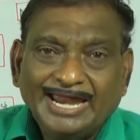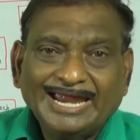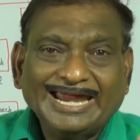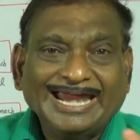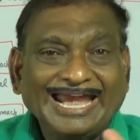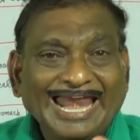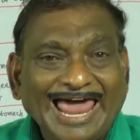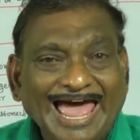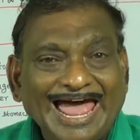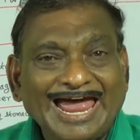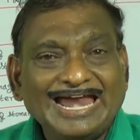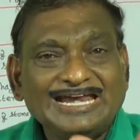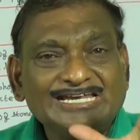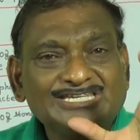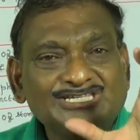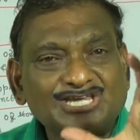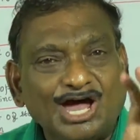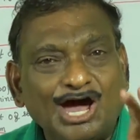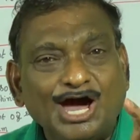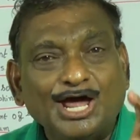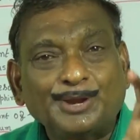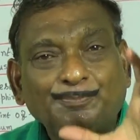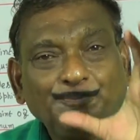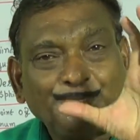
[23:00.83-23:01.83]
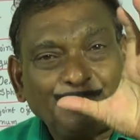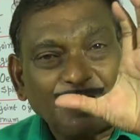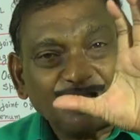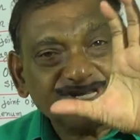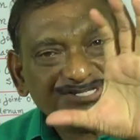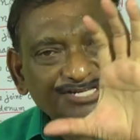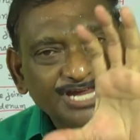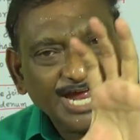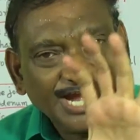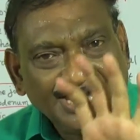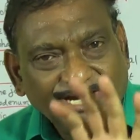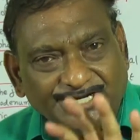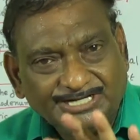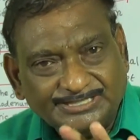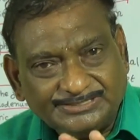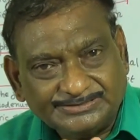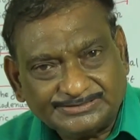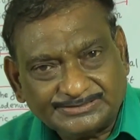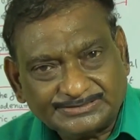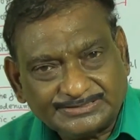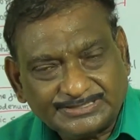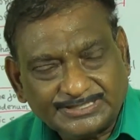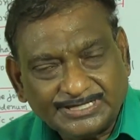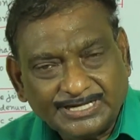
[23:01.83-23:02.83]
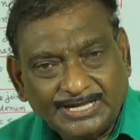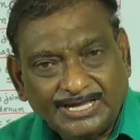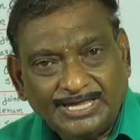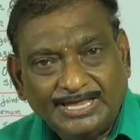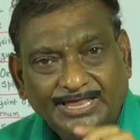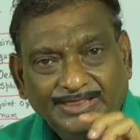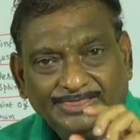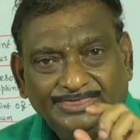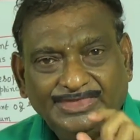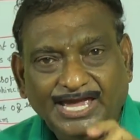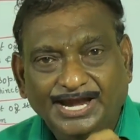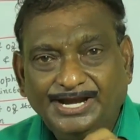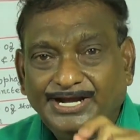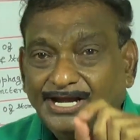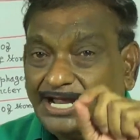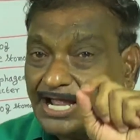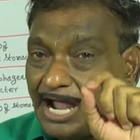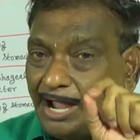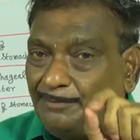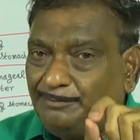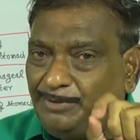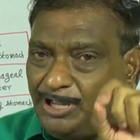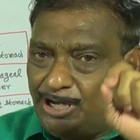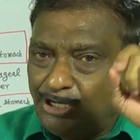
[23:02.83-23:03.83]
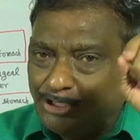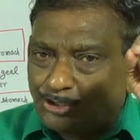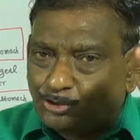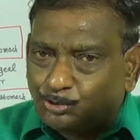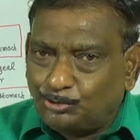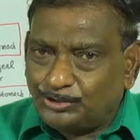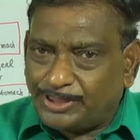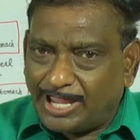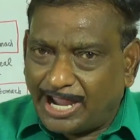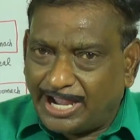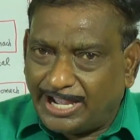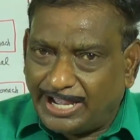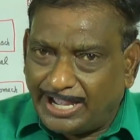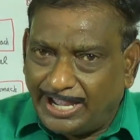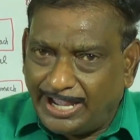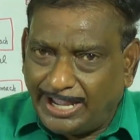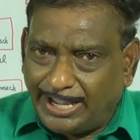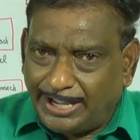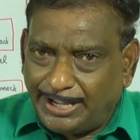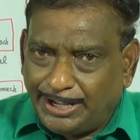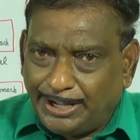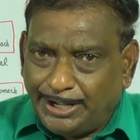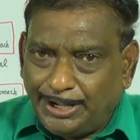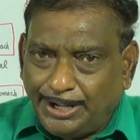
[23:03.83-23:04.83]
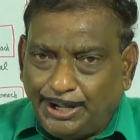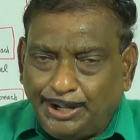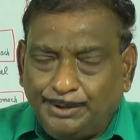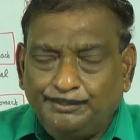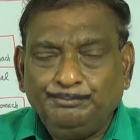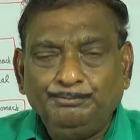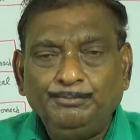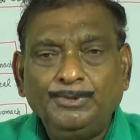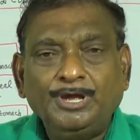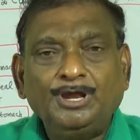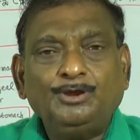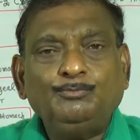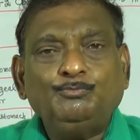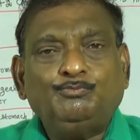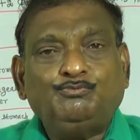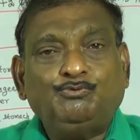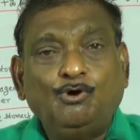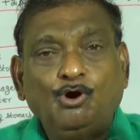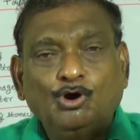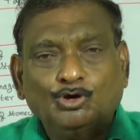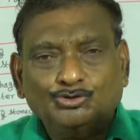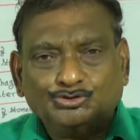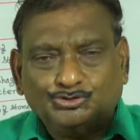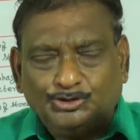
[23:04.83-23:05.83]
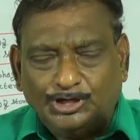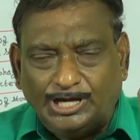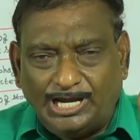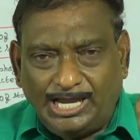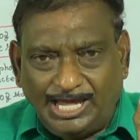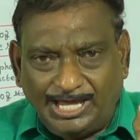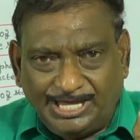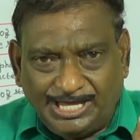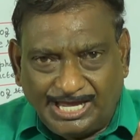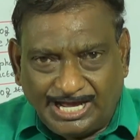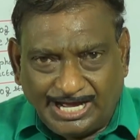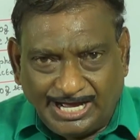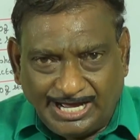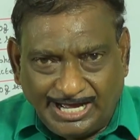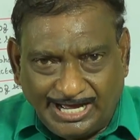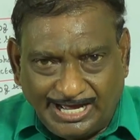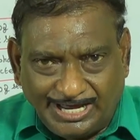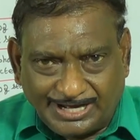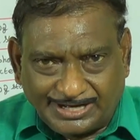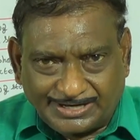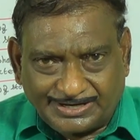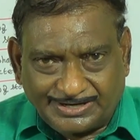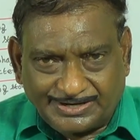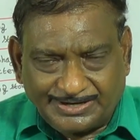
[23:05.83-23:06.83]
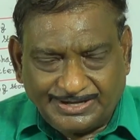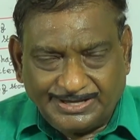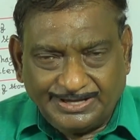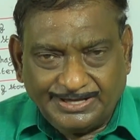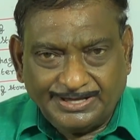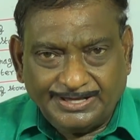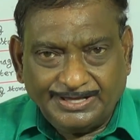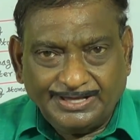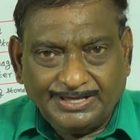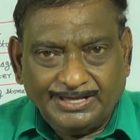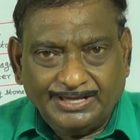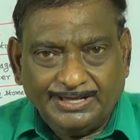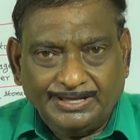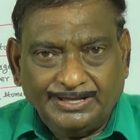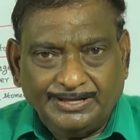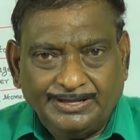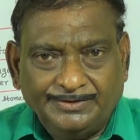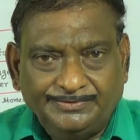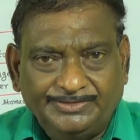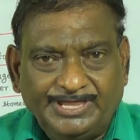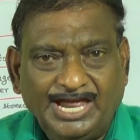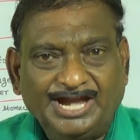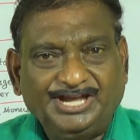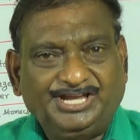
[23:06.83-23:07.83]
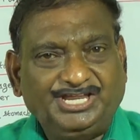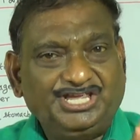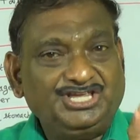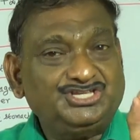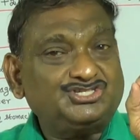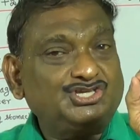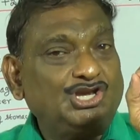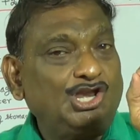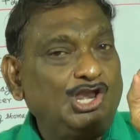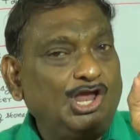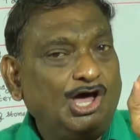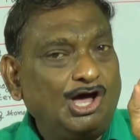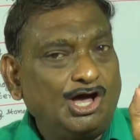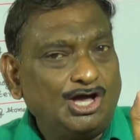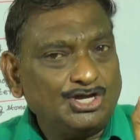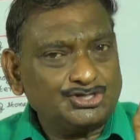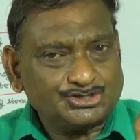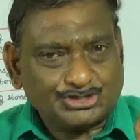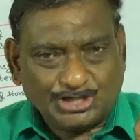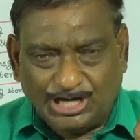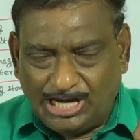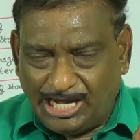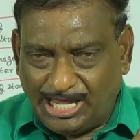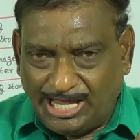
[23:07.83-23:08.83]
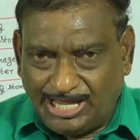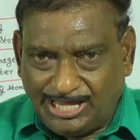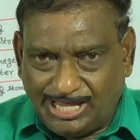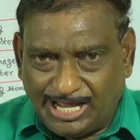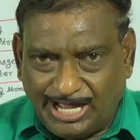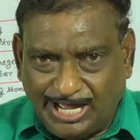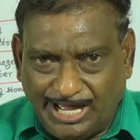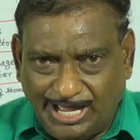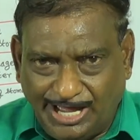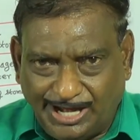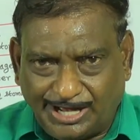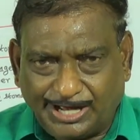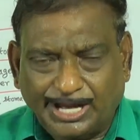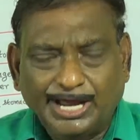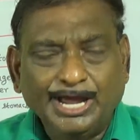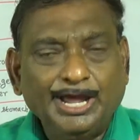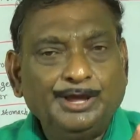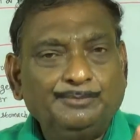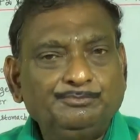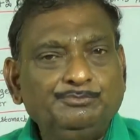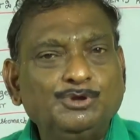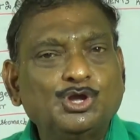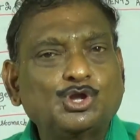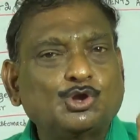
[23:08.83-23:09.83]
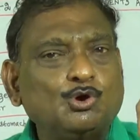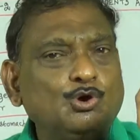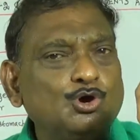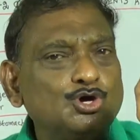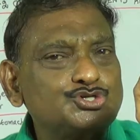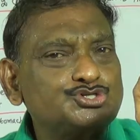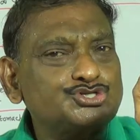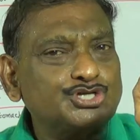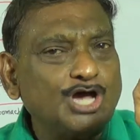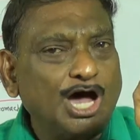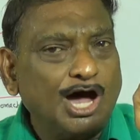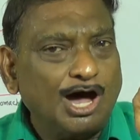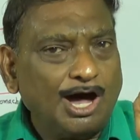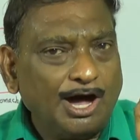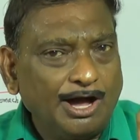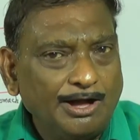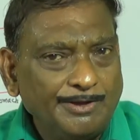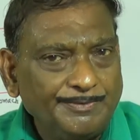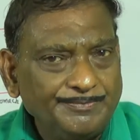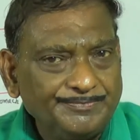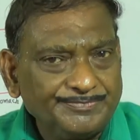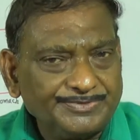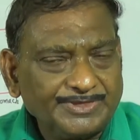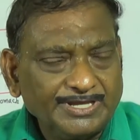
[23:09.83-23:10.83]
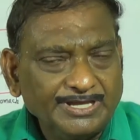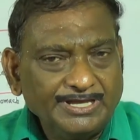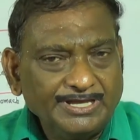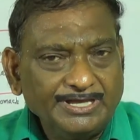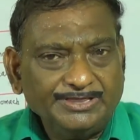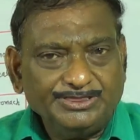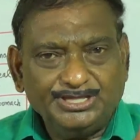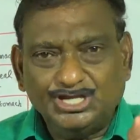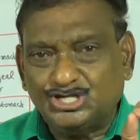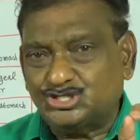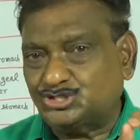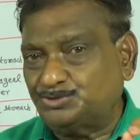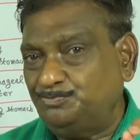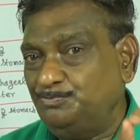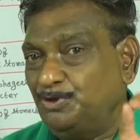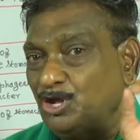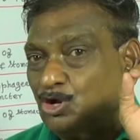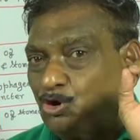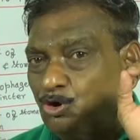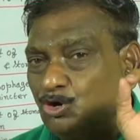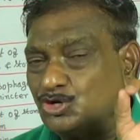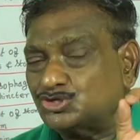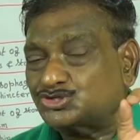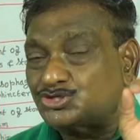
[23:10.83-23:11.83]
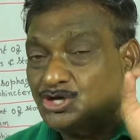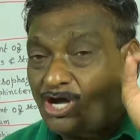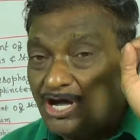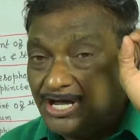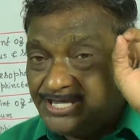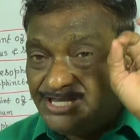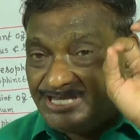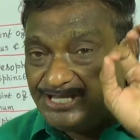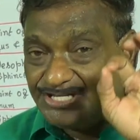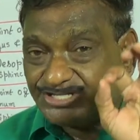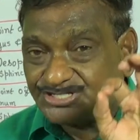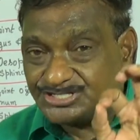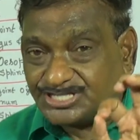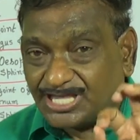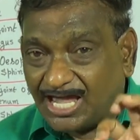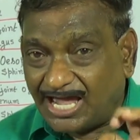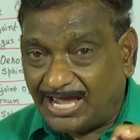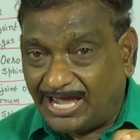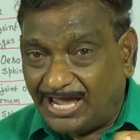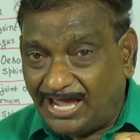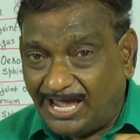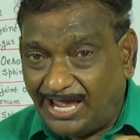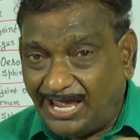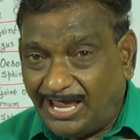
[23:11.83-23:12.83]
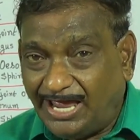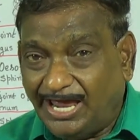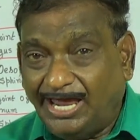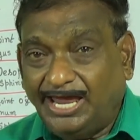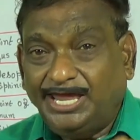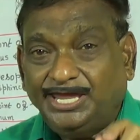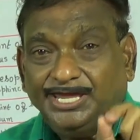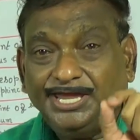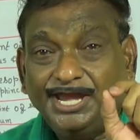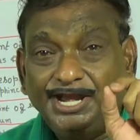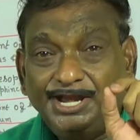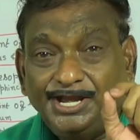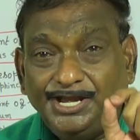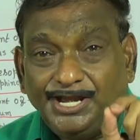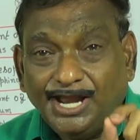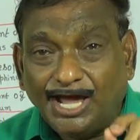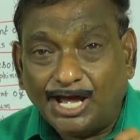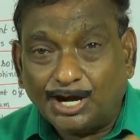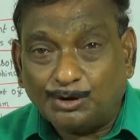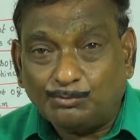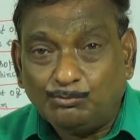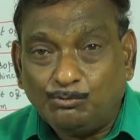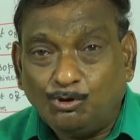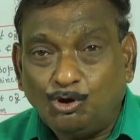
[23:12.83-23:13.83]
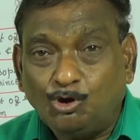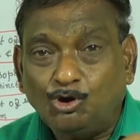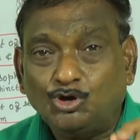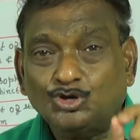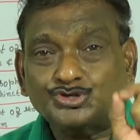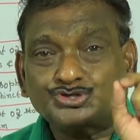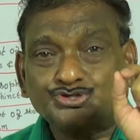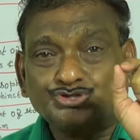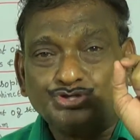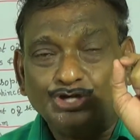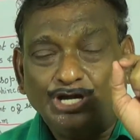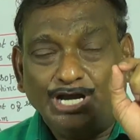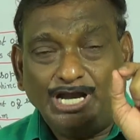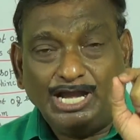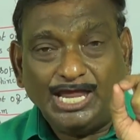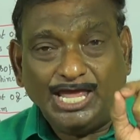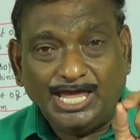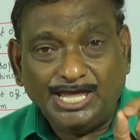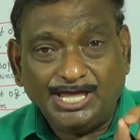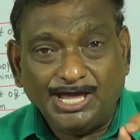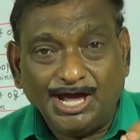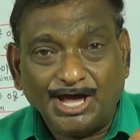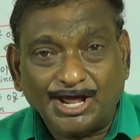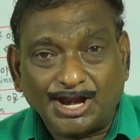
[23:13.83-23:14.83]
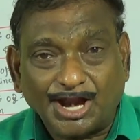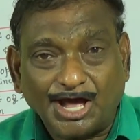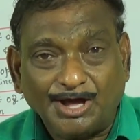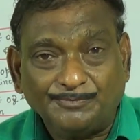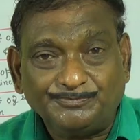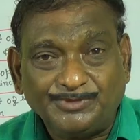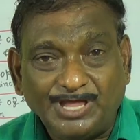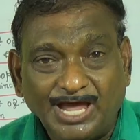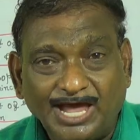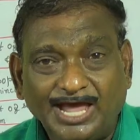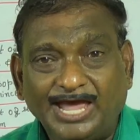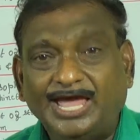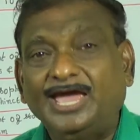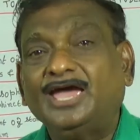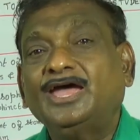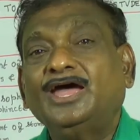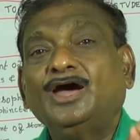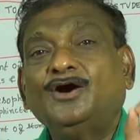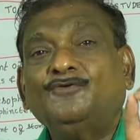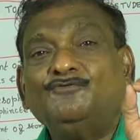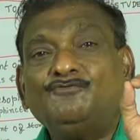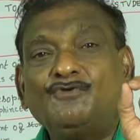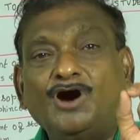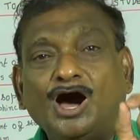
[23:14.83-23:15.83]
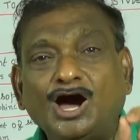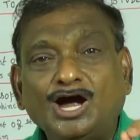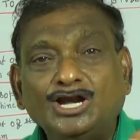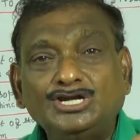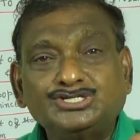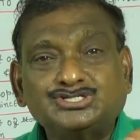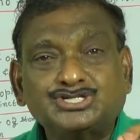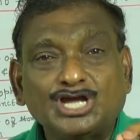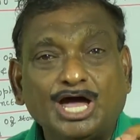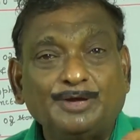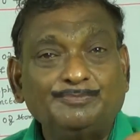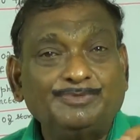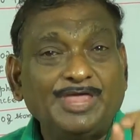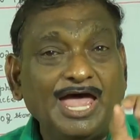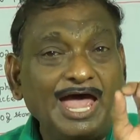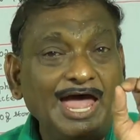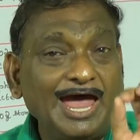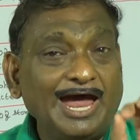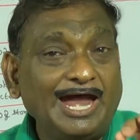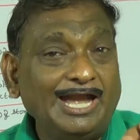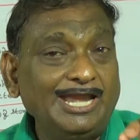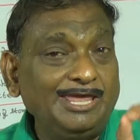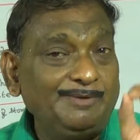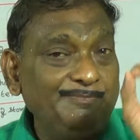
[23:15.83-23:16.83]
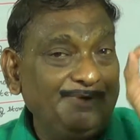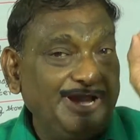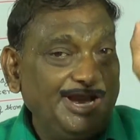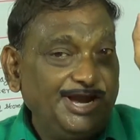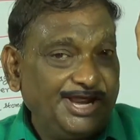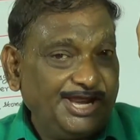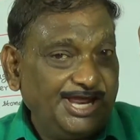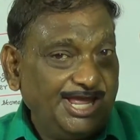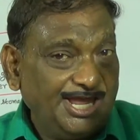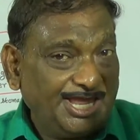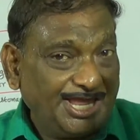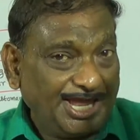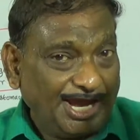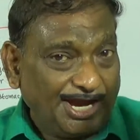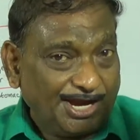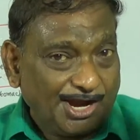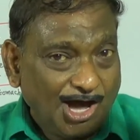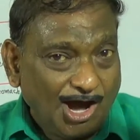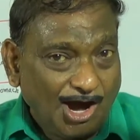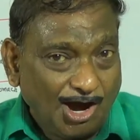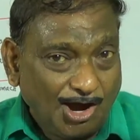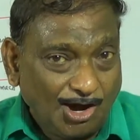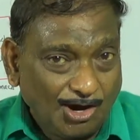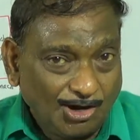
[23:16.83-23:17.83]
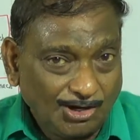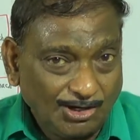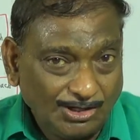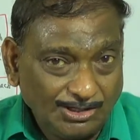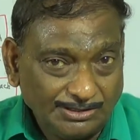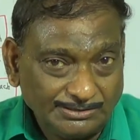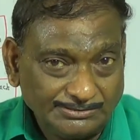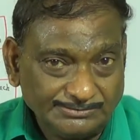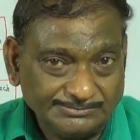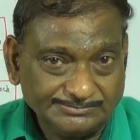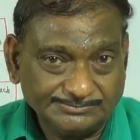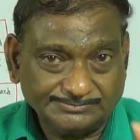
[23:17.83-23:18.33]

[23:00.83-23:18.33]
glands are present. Then coming to the fourth layer, that is last layer, mucosa. This mucosa is the innermost layer of the walls of the alimentary canal.